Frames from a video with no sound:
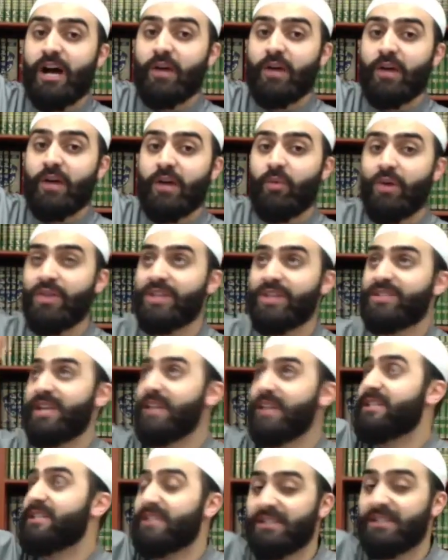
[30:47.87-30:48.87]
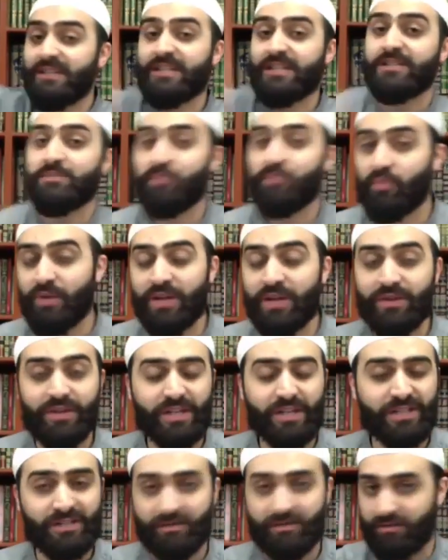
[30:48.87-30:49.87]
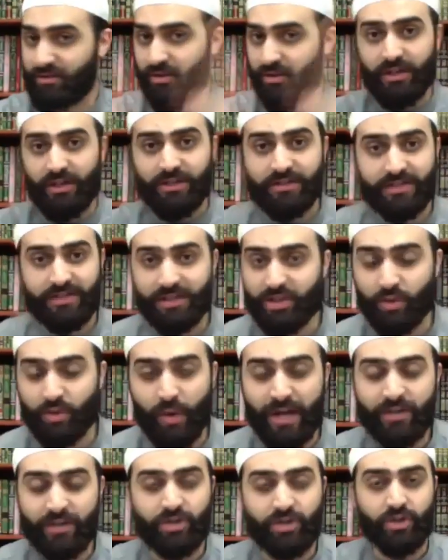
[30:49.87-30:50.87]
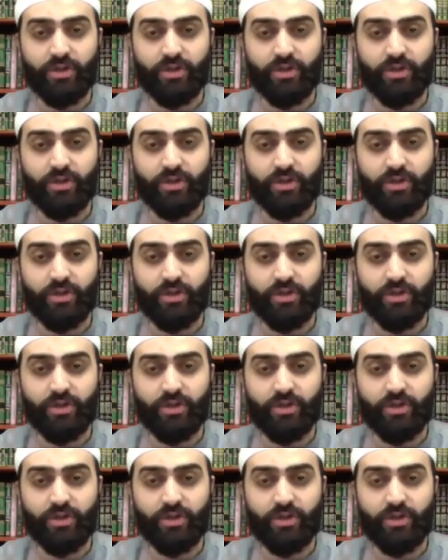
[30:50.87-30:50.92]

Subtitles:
When the sun is in this certain situation,